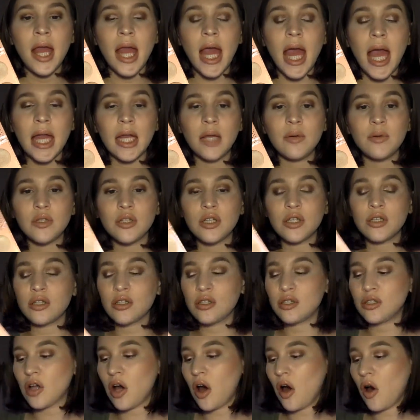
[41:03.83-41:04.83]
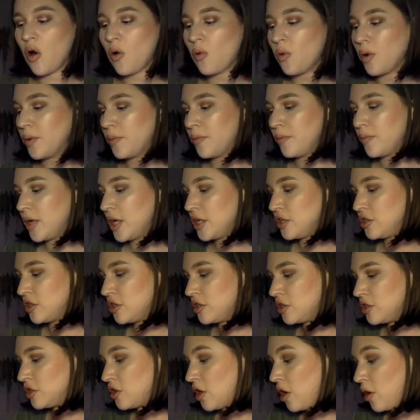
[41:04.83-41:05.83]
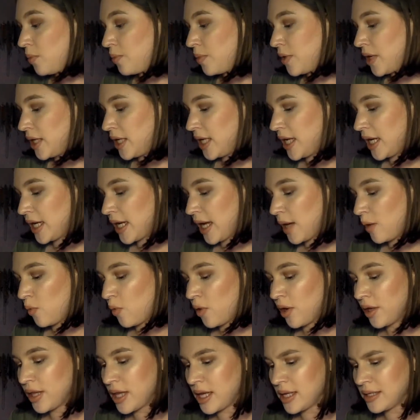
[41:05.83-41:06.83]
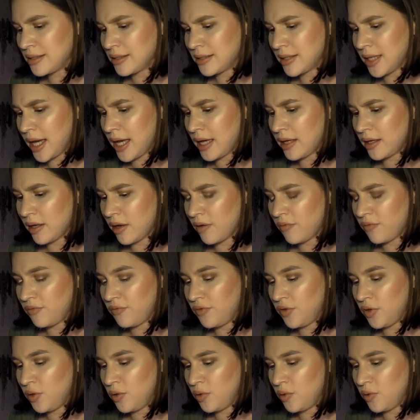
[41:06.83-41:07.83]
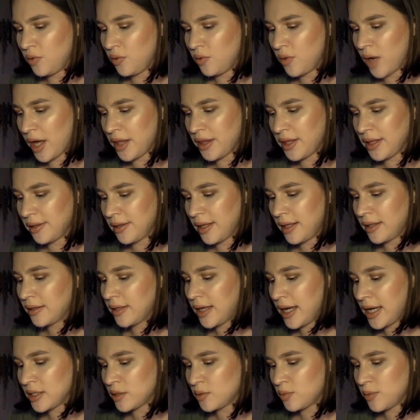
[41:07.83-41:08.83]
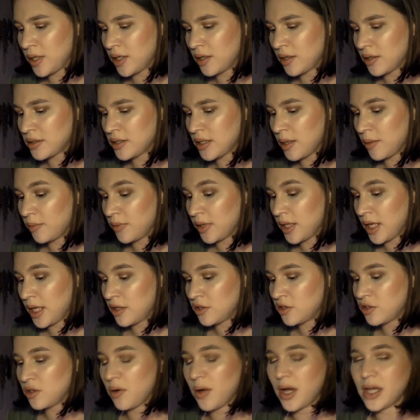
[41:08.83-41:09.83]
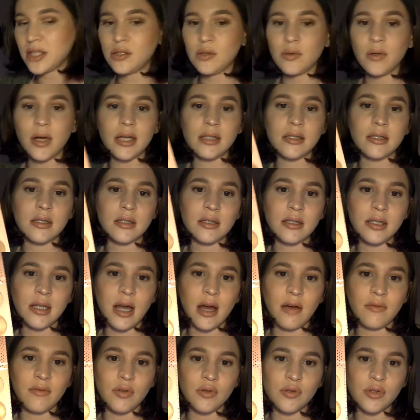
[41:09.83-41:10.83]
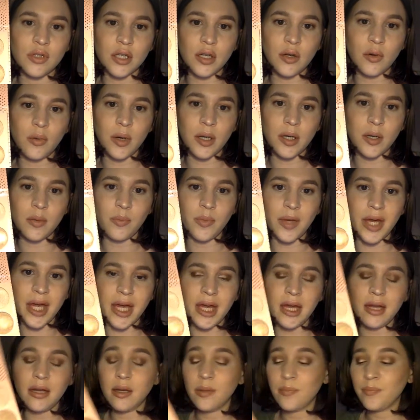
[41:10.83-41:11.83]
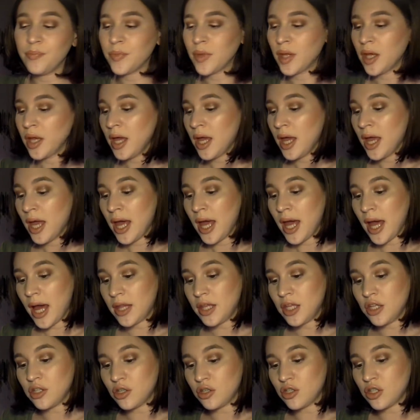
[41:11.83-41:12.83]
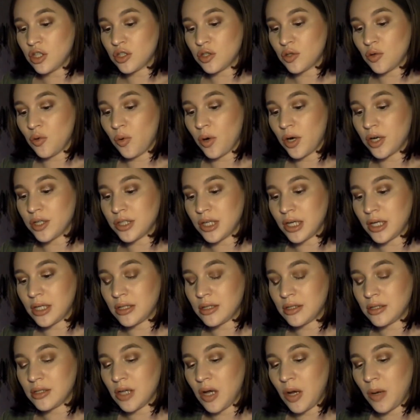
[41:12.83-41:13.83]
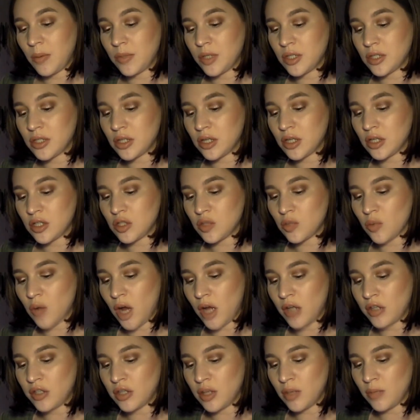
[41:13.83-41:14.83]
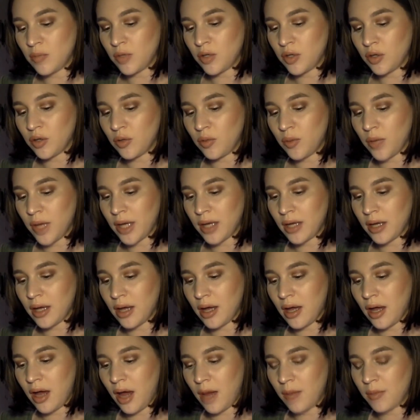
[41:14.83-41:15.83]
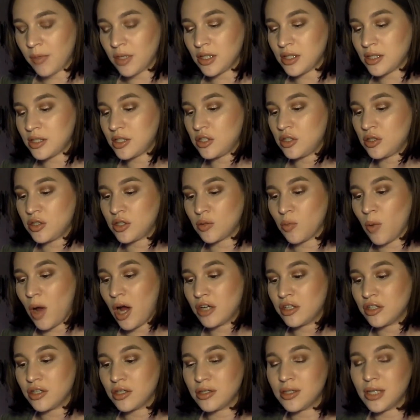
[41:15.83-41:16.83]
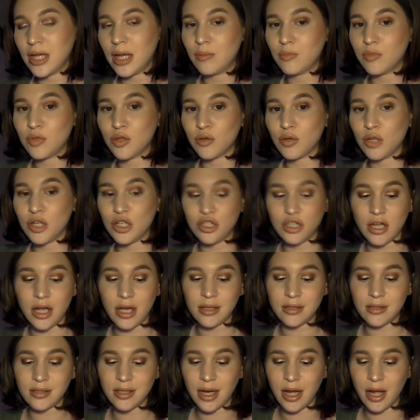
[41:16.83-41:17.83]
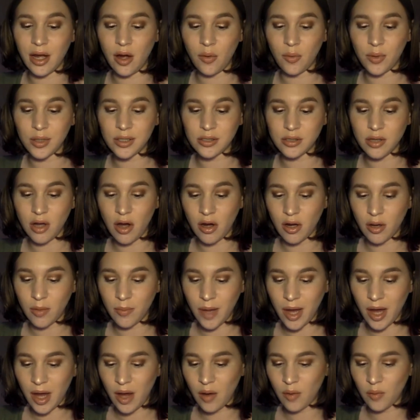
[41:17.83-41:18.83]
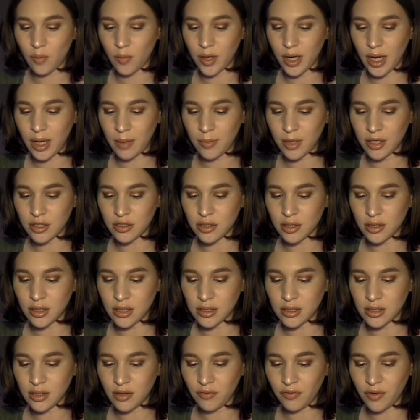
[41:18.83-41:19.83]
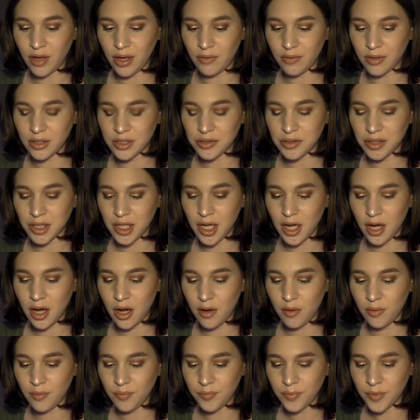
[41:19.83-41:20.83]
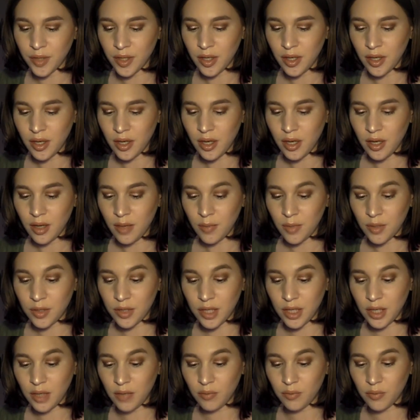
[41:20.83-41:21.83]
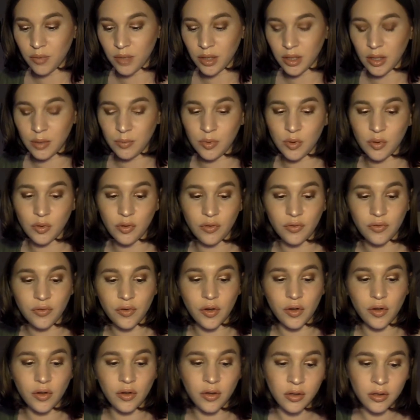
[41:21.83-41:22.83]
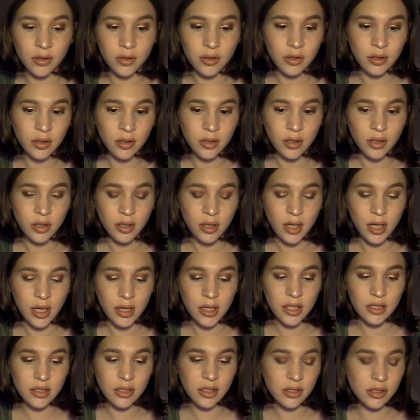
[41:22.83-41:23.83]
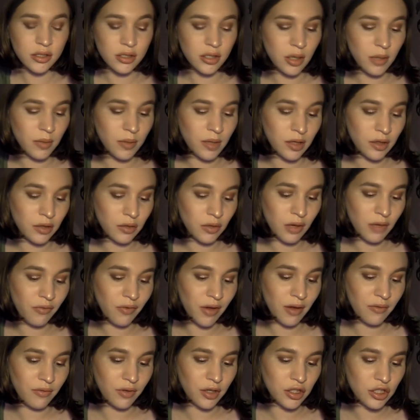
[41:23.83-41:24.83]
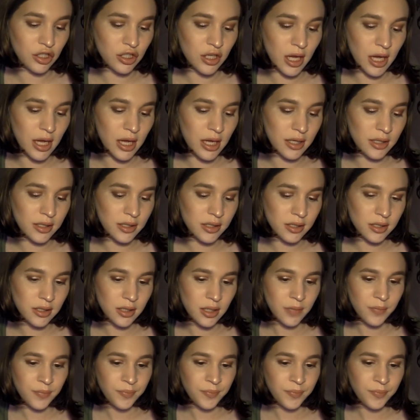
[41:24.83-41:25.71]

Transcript: And it was just so, it's just so pretty. And I wore this like a few, I think like last week or something. So as you guys can see, I've used it quite a bit. And these are just gorgeous. So I'm just going to swatch them real quick. I'm going to swatch the same three shades that I always talk about when I mention this in a favorites video. But they're really beautiful. And these are still my three favorite shades.